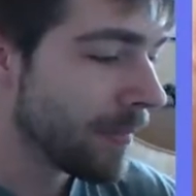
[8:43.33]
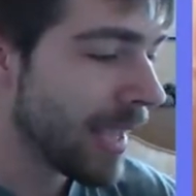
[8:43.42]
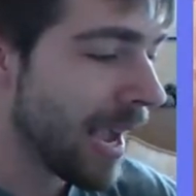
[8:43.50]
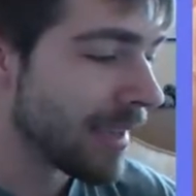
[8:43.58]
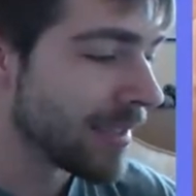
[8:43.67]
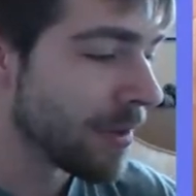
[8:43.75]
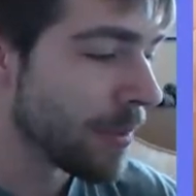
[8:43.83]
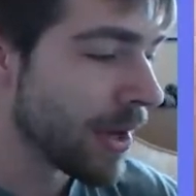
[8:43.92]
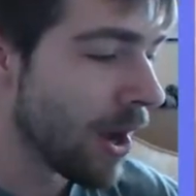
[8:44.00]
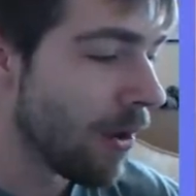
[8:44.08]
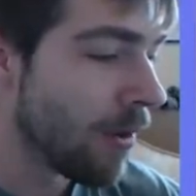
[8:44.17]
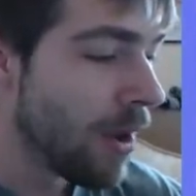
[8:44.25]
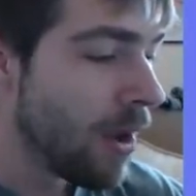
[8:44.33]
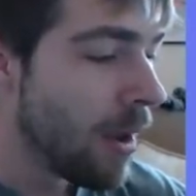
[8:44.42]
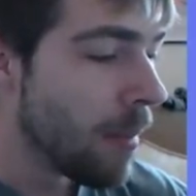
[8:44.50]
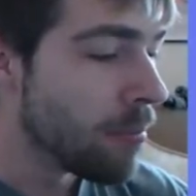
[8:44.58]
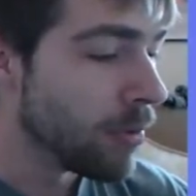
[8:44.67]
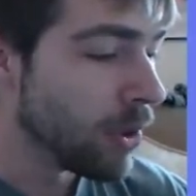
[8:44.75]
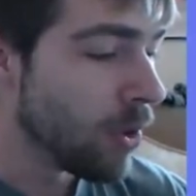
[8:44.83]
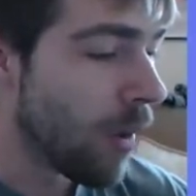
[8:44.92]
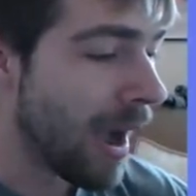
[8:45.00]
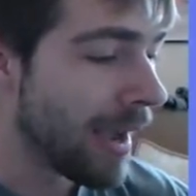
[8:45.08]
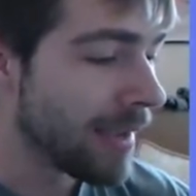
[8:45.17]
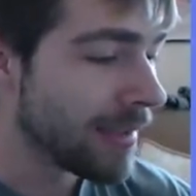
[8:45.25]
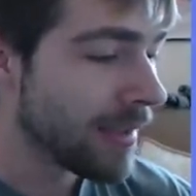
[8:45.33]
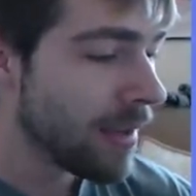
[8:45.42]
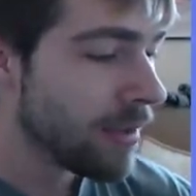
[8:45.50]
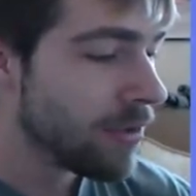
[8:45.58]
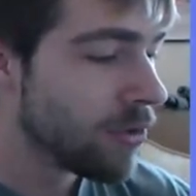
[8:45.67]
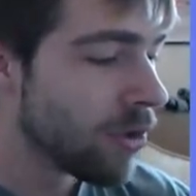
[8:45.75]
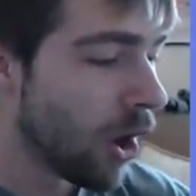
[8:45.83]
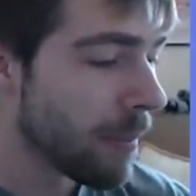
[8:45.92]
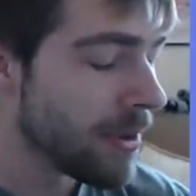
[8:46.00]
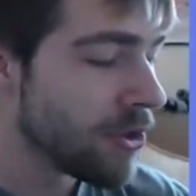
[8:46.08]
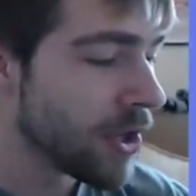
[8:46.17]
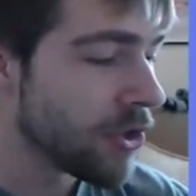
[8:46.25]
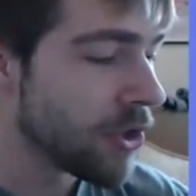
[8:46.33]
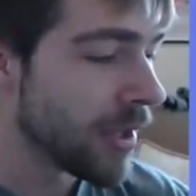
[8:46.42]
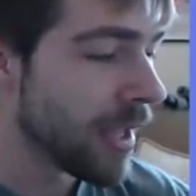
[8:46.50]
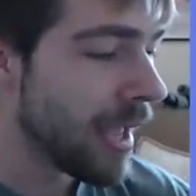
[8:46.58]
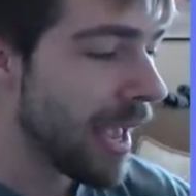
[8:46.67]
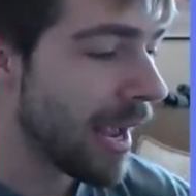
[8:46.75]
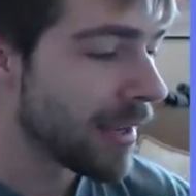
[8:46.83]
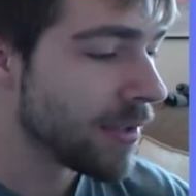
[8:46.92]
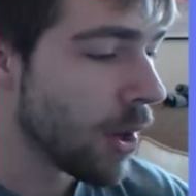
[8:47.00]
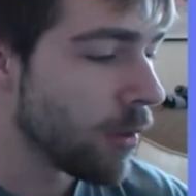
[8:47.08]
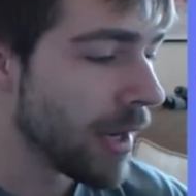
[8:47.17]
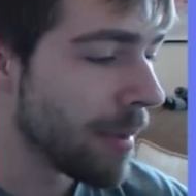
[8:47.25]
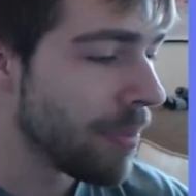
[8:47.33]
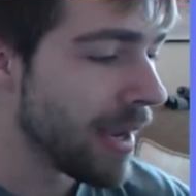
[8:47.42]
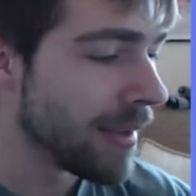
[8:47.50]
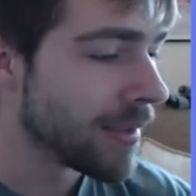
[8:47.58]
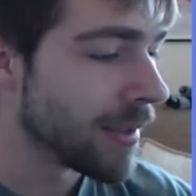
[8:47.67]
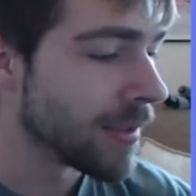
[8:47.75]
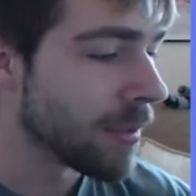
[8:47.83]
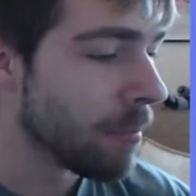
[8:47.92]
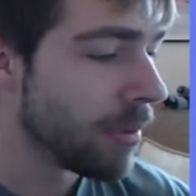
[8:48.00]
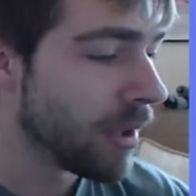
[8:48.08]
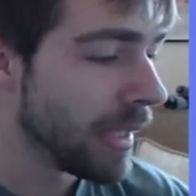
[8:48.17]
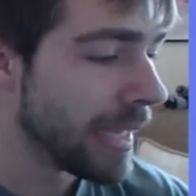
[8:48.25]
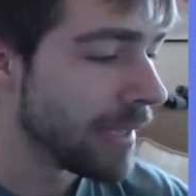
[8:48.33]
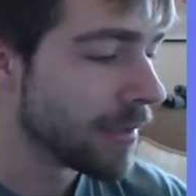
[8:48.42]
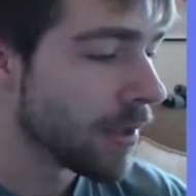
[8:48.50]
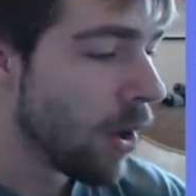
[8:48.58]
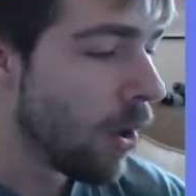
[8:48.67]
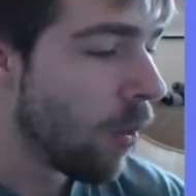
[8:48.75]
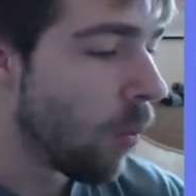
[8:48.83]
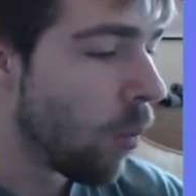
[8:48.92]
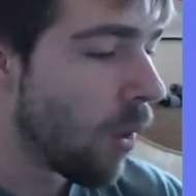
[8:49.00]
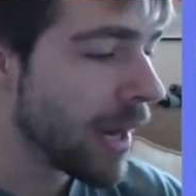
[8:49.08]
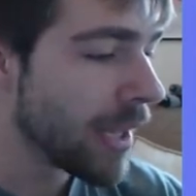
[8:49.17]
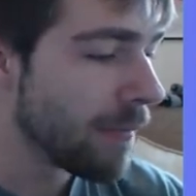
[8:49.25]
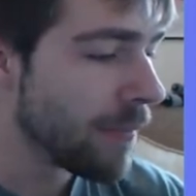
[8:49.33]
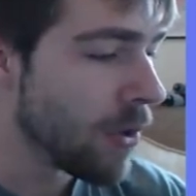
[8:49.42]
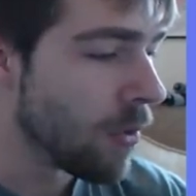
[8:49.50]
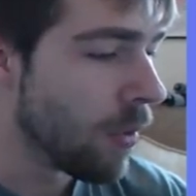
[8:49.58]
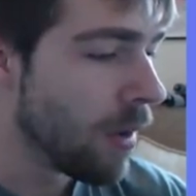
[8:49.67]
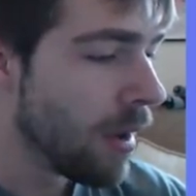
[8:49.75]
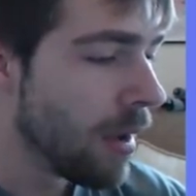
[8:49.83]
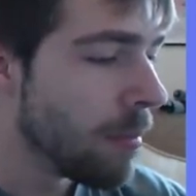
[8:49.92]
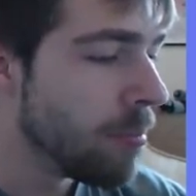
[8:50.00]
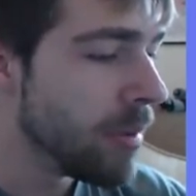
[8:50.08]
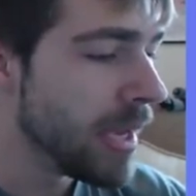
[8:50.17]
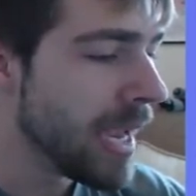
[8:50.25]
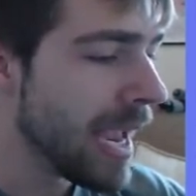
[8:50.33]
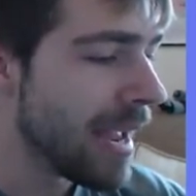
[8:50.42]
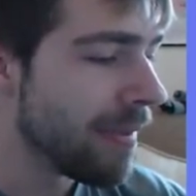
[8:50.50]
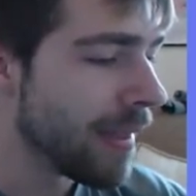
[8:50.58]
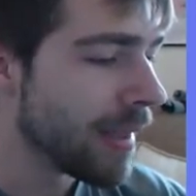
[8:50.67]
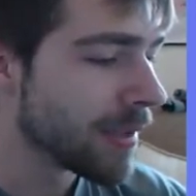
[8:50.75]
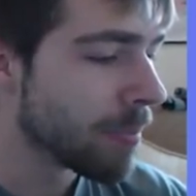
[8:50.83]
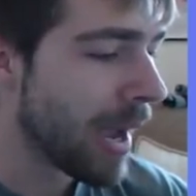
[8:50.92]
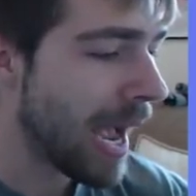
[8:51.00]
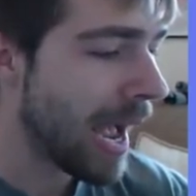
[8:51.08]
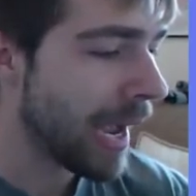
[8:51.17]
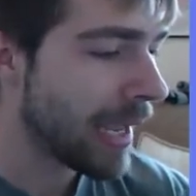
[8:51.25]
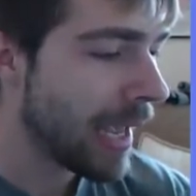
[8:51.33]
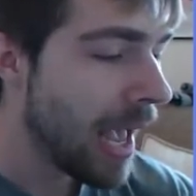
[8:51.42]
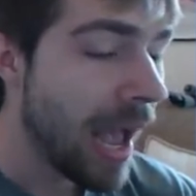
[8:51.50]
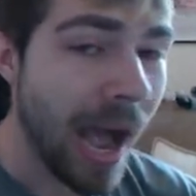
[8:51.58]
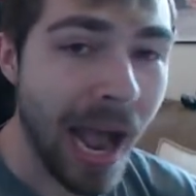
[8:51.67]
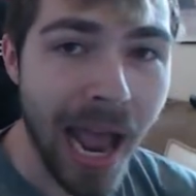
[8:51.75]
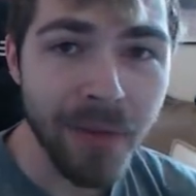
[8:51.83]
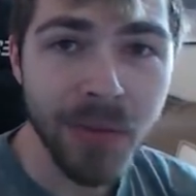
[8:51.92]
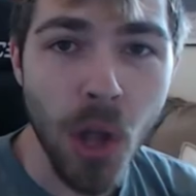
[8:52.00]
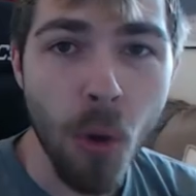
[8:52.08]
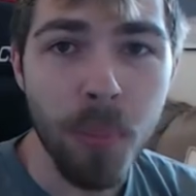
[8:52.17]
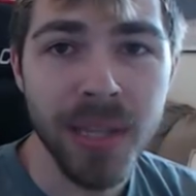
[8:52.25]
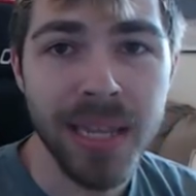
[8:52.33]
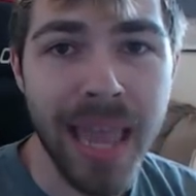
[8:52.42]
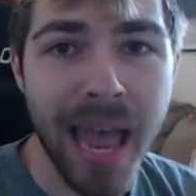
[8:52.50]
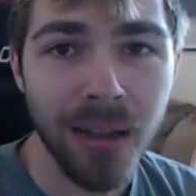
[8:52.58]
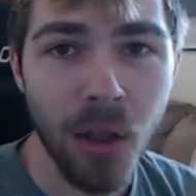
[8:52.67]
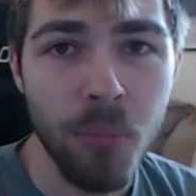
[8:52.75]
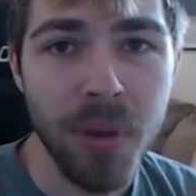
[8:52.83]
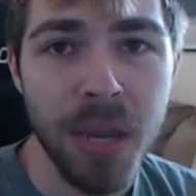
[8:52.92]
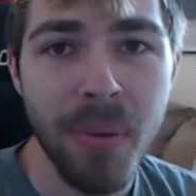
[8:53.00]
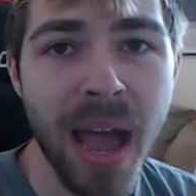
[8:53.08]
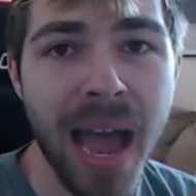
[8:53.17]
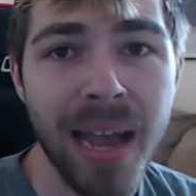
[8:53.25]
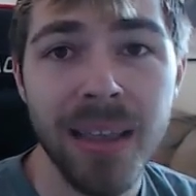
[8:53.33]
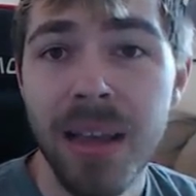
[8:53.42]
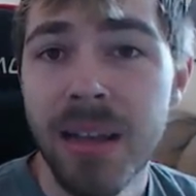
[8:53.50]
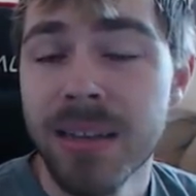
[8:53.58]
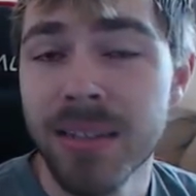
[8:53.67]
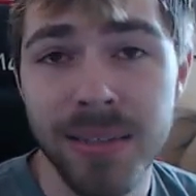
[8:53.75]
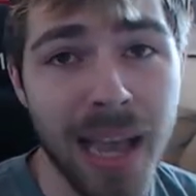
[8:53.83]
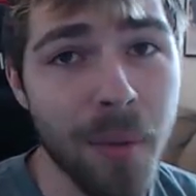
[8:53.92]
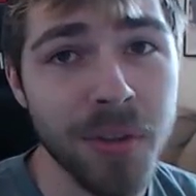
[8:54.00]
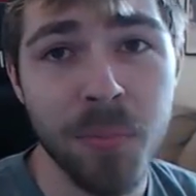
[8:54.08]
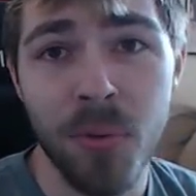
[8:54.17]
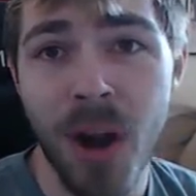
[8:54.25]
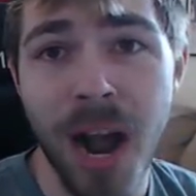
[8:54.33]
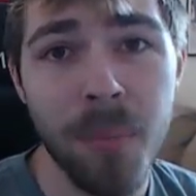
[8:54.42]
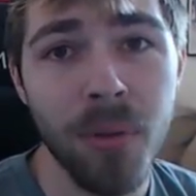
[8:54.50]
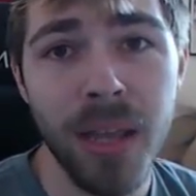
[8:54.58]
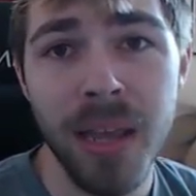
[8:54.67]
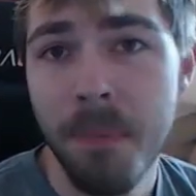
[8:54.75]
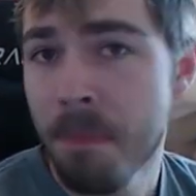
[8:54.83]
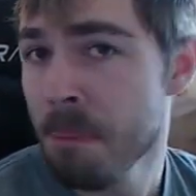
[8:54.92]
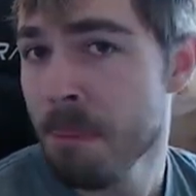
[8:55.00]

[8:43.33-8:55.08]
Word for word: Guys, here we go. Blue Eyes, Dark Magician, Exodia pieces. Please, one of you be in this pack. I haven't opened an LOB pack since I was probably,